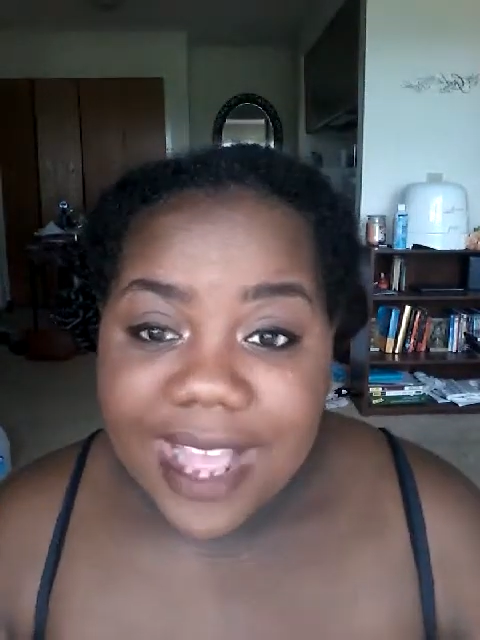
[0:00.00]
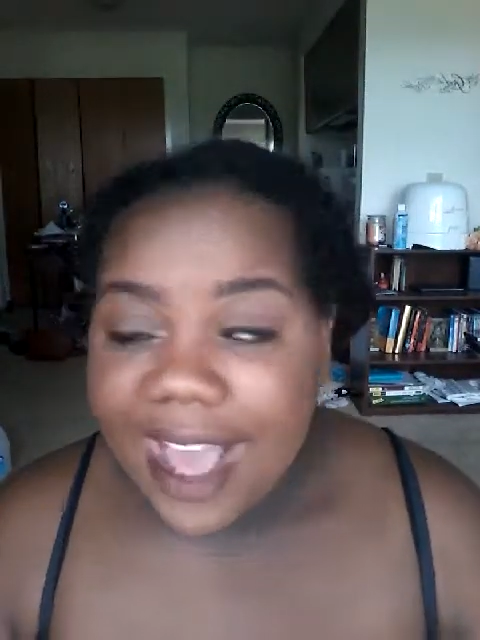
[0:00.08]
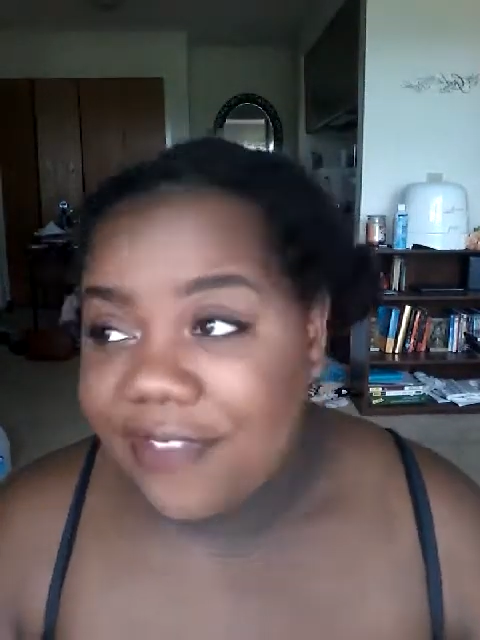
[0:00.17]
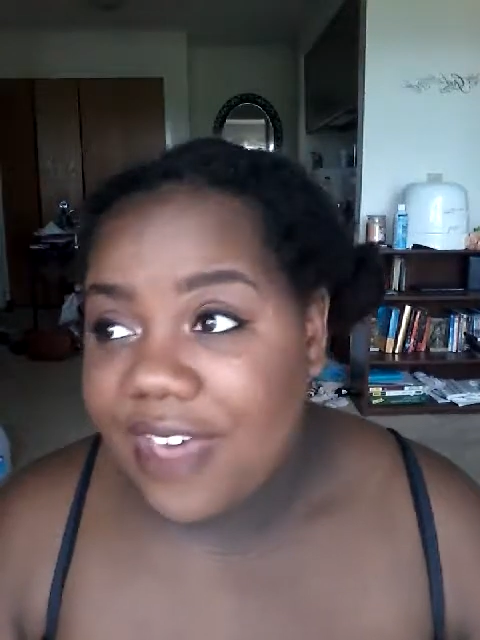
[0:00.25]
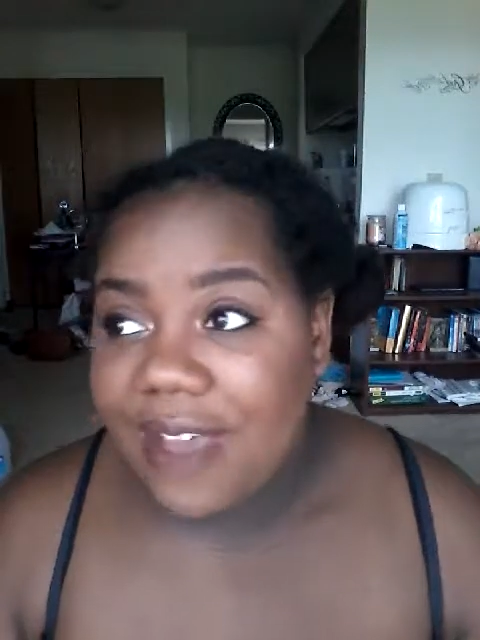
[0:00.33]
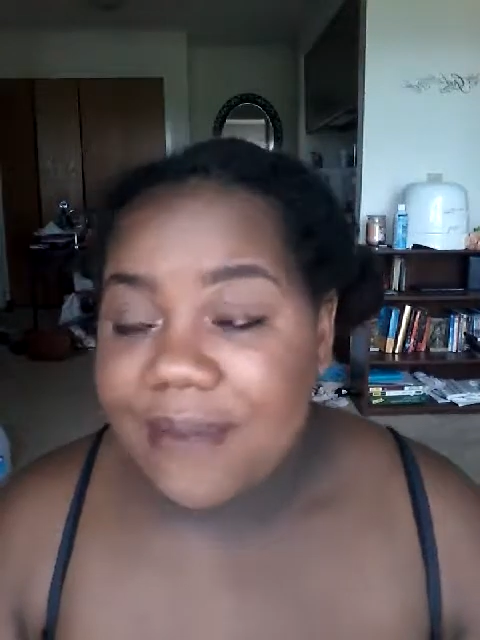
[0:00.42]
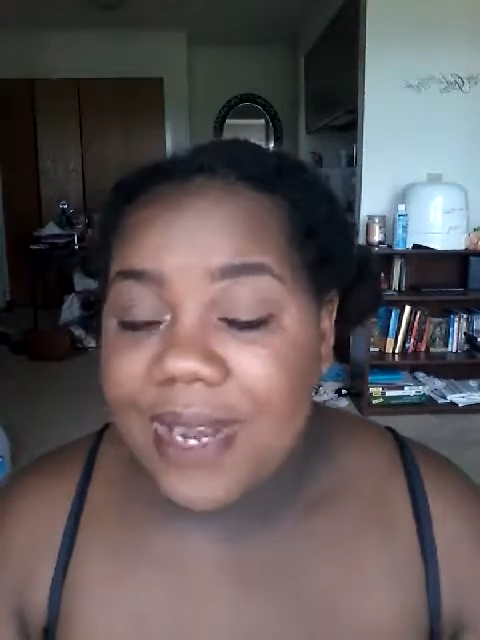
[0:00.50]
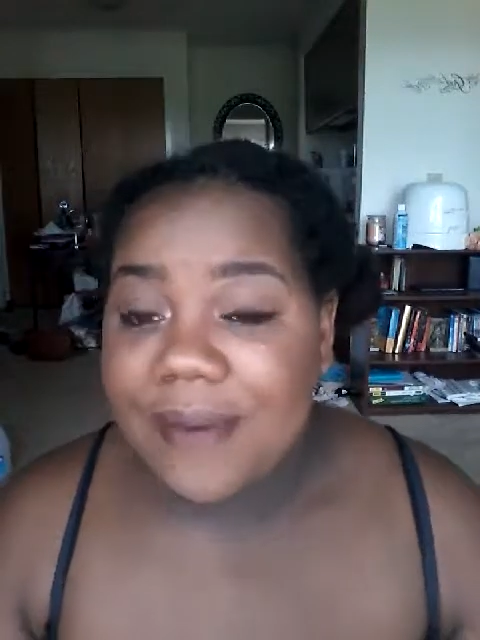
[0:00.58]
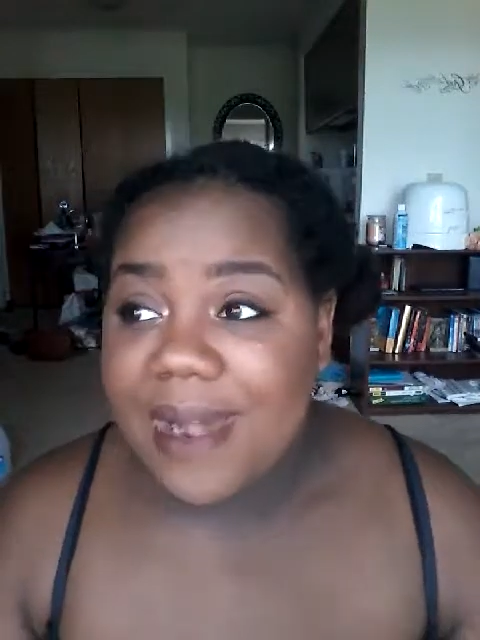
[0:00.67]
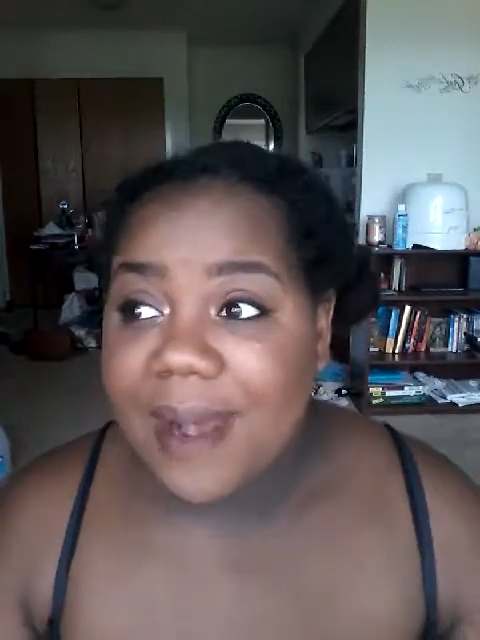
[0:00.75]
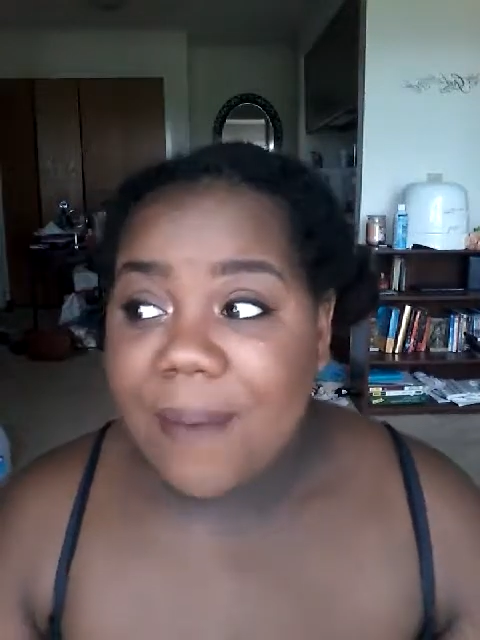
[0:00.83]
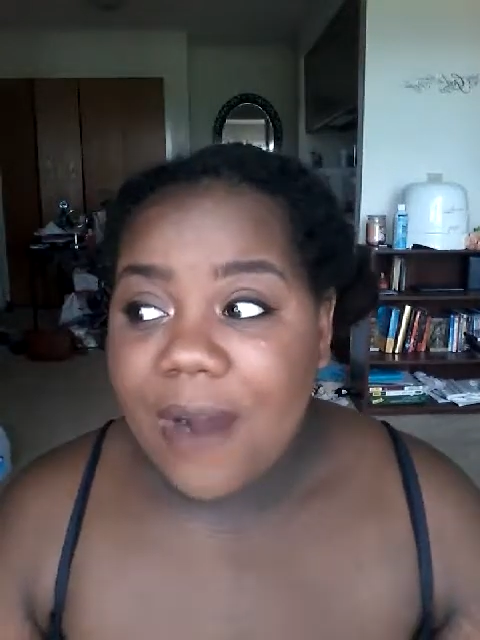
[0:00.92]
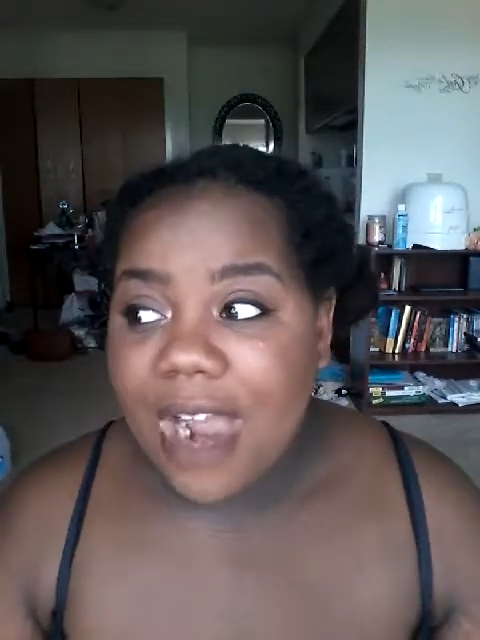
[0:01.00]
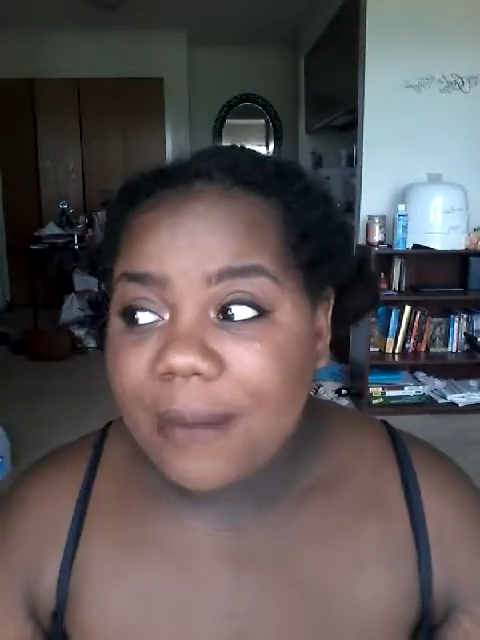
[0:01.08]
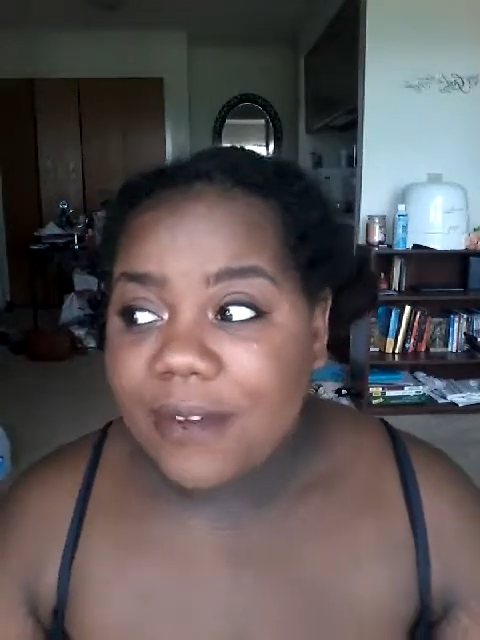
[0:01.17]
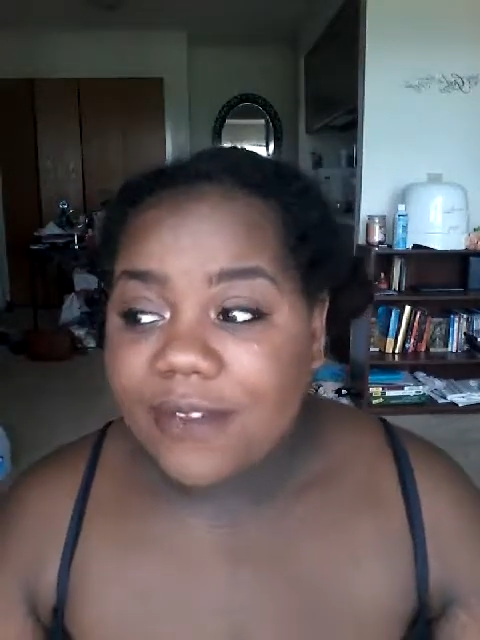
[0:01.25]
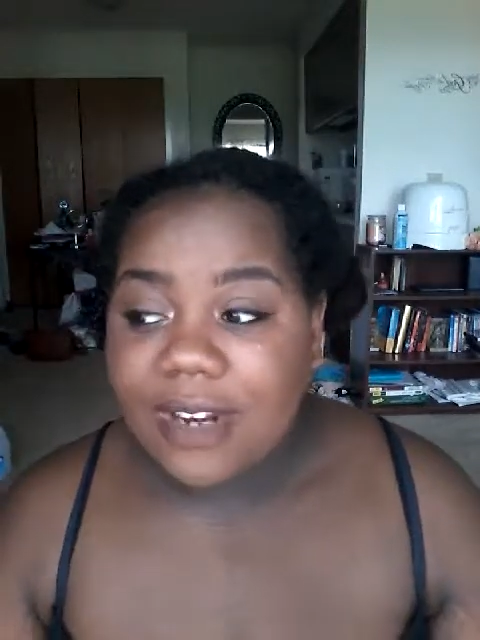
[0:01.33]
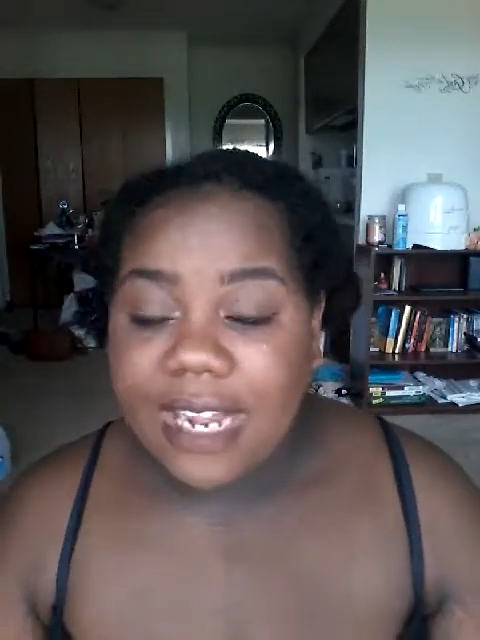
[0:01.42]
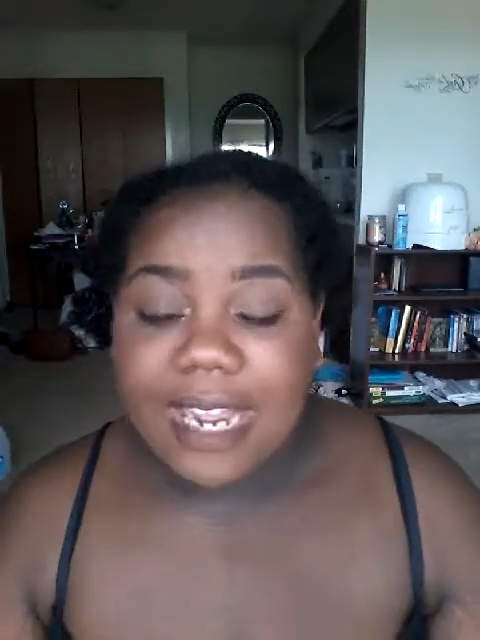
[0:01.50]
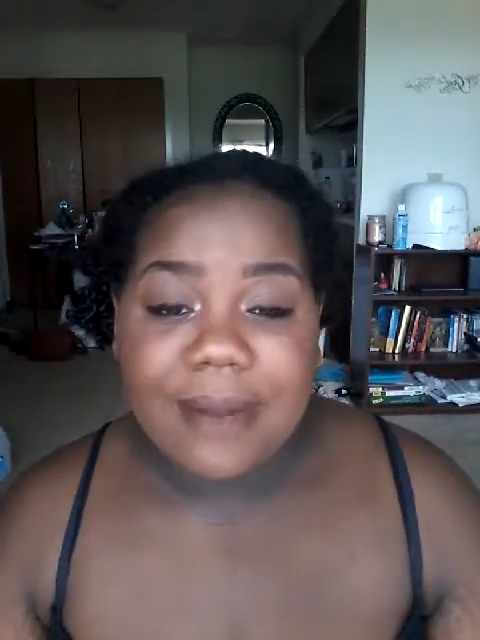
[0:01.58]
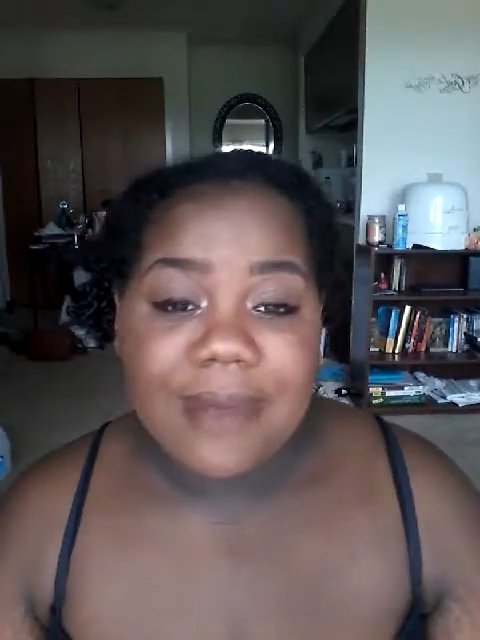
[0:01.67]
after I've been in my apartment for like